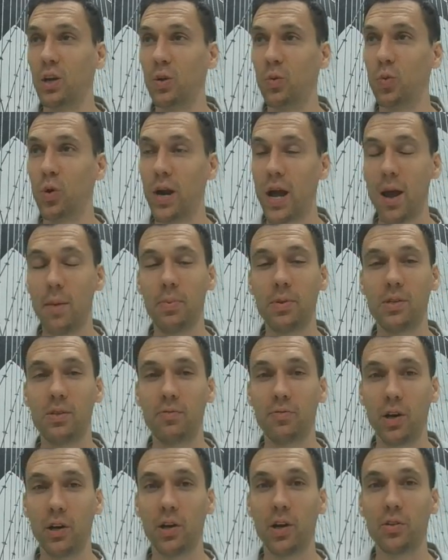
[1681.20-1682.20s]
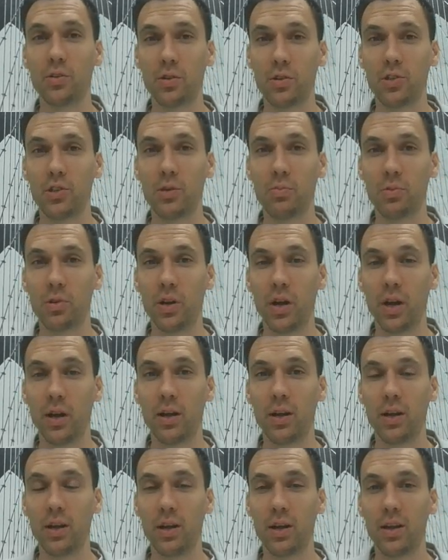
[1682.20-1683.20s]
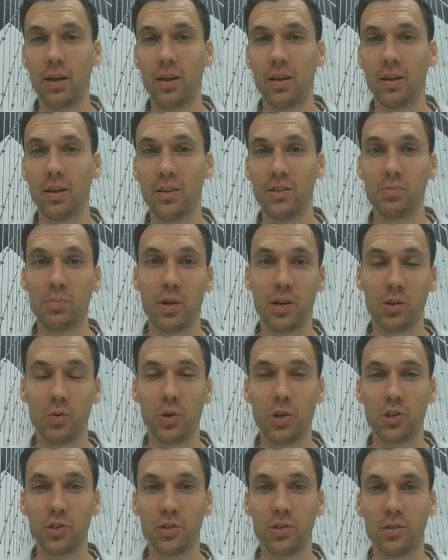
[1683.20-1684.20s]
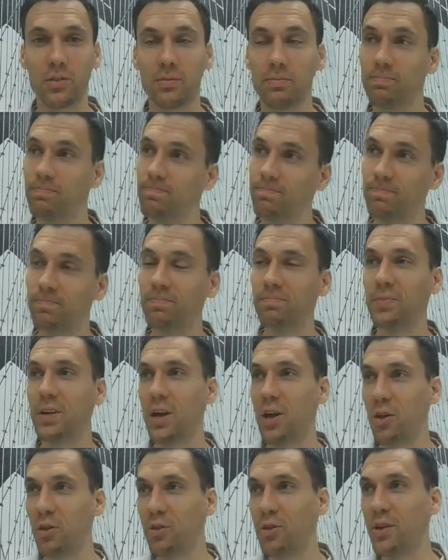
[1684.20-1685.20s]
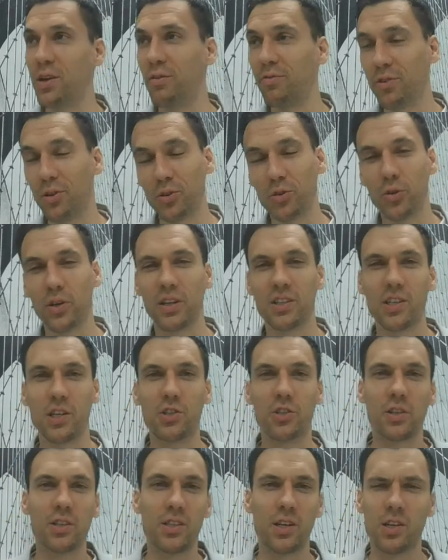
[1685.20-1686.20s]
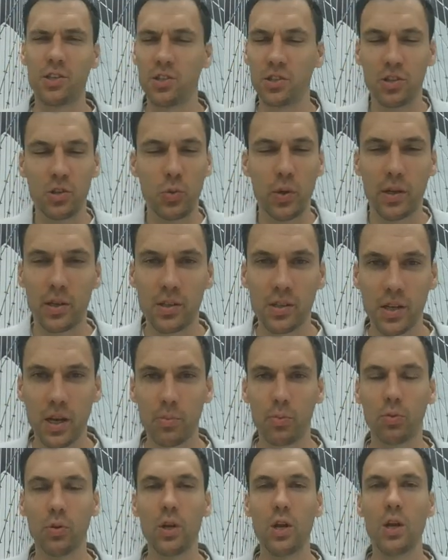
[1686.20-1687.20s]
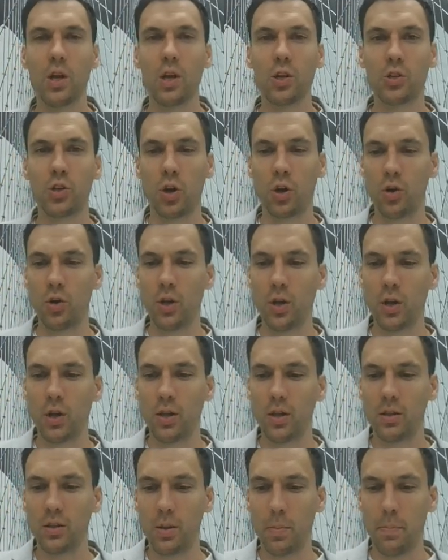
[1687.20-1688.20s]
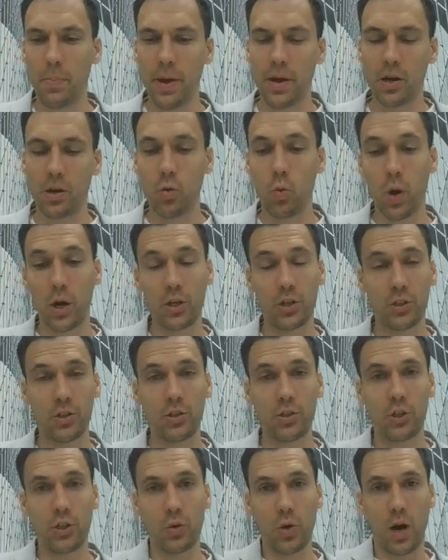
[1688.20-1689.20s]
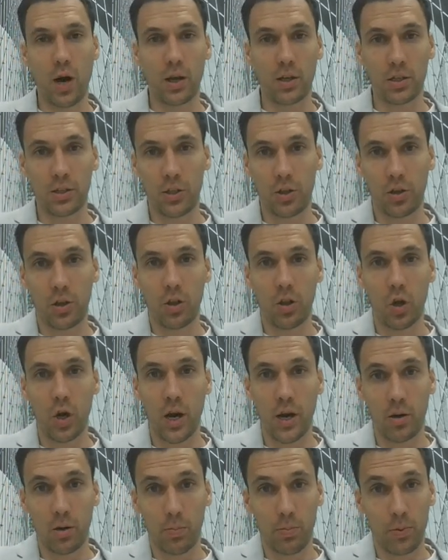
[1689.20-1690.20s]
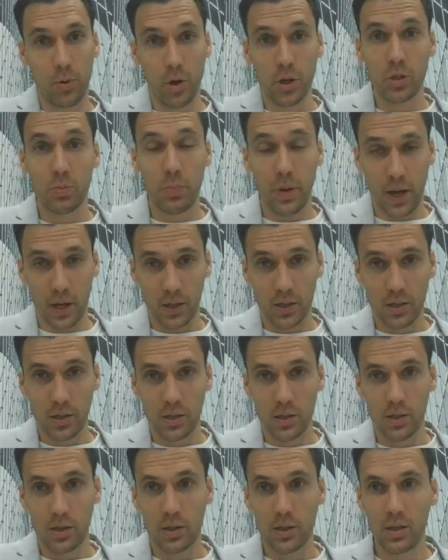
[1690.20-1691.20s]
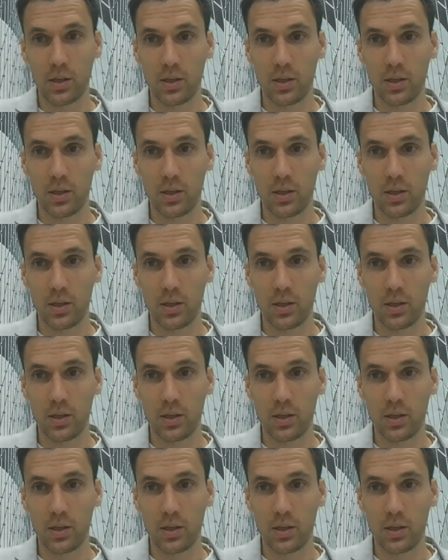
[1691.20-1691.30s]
What happens if I go to the gym today? Is a better question. Healthy, I'll feel good, etc., etc. Just a quick example. So the better questions you ask your client or prospects,